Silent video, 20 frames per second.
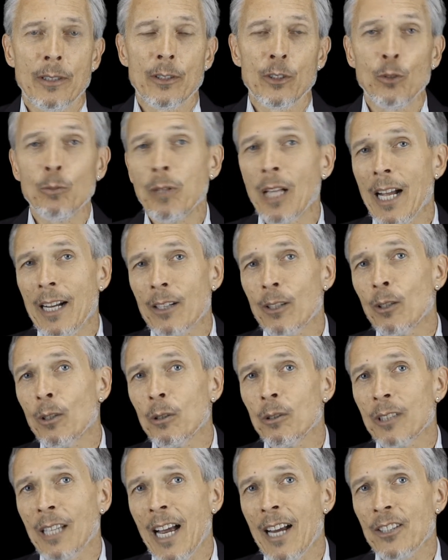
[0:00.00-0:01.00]
Do black
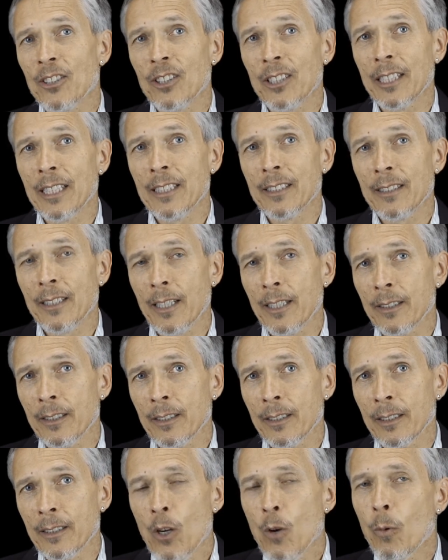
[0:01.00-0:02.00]
holes actually
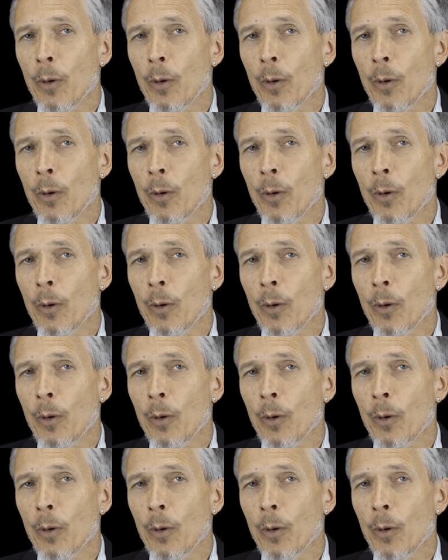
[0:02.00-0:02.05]
exist?